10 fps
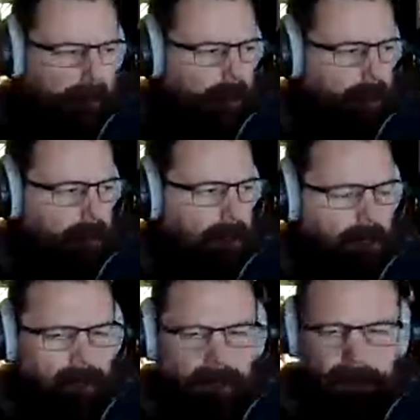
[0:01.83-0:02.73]

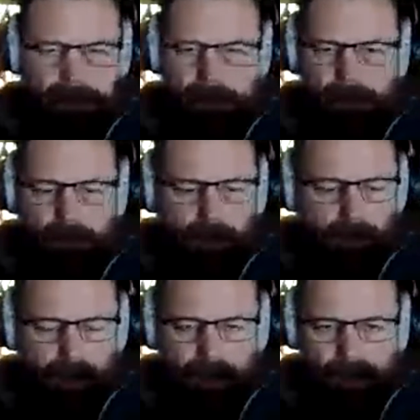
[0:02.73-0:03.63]
Okay,
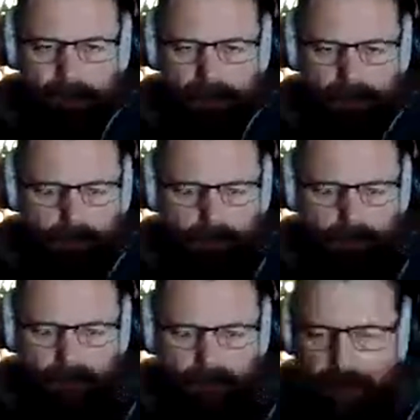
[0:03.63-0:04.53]
we are
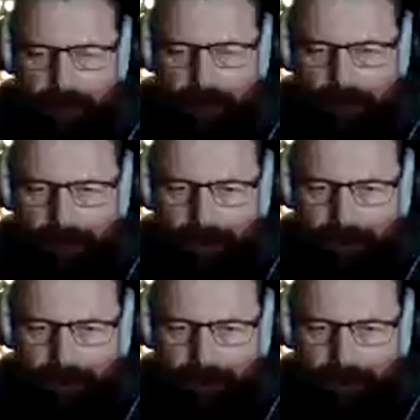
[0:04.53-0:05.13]
live again,